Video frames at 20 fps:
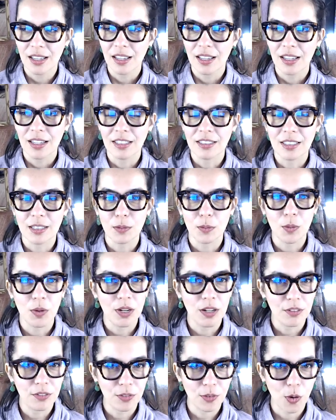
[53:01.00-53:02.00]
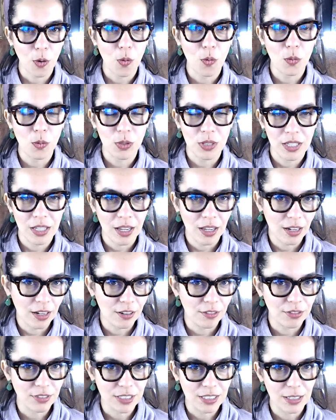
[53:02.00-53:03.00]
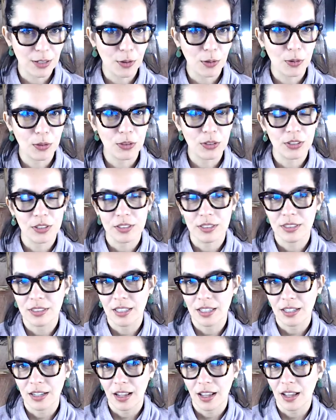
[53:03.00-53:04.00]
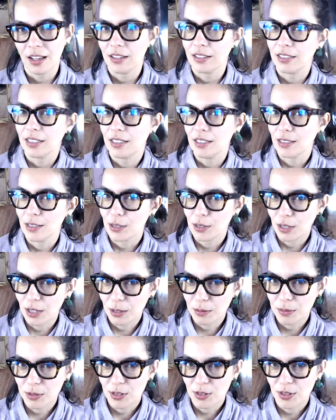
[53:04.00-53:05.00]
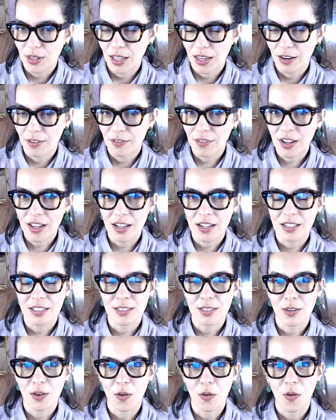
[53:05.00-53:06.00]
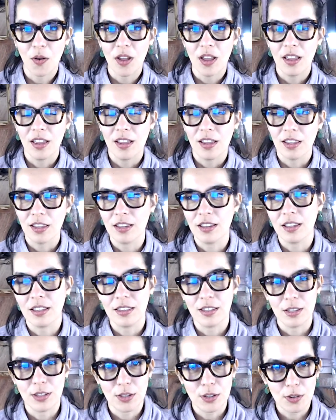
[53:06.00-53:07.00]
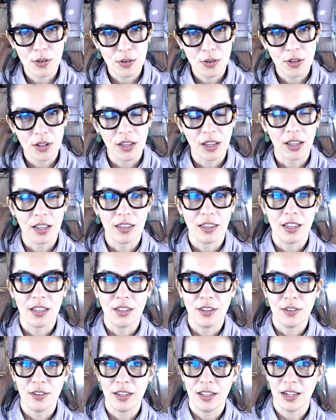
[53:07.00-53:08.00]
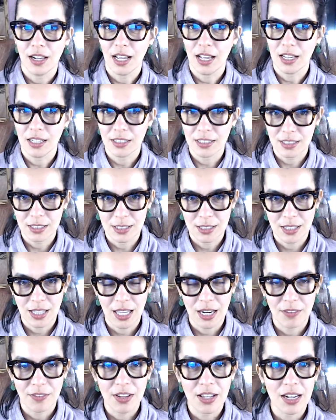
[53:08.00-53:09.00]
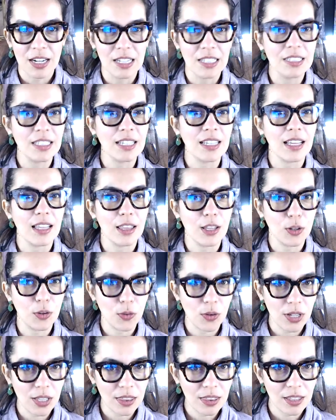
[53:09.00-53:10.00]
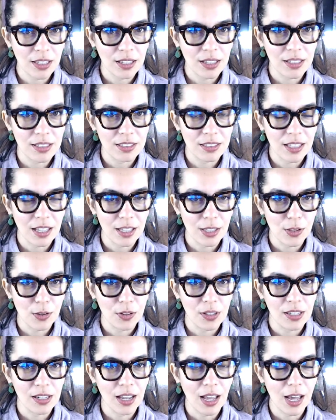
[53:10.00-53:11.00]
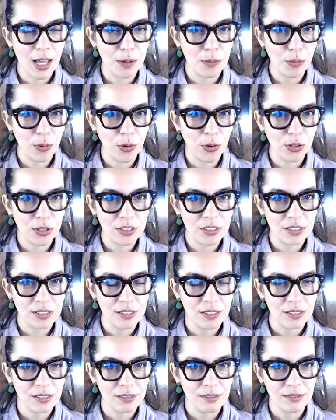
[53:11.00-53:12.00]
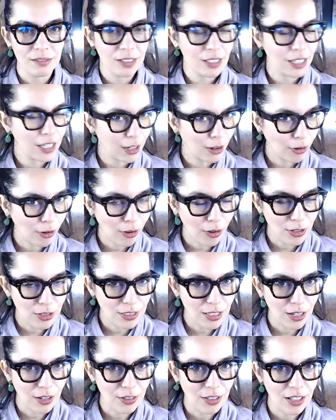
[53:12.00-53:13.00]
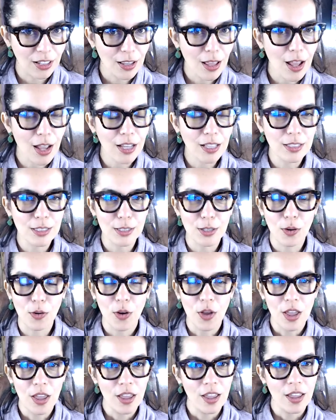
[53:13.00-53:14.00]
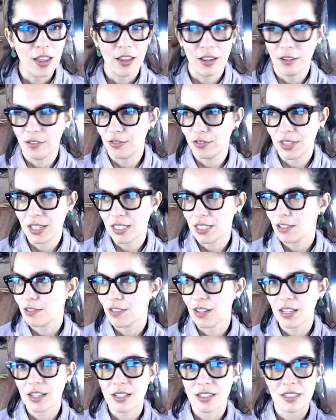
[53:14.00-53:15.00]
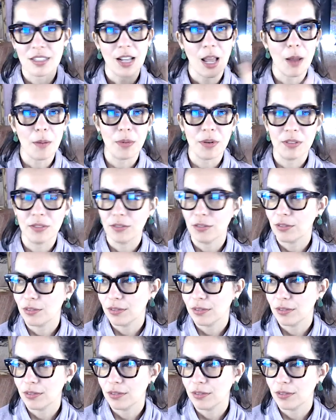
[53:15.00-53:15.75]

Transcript: He said, what if only NFT holders get access to come to that event? So you get the uke and then you get access to that event. And he's like, and the great thing is that you can add perks later on down the line. So if this event doesn't happen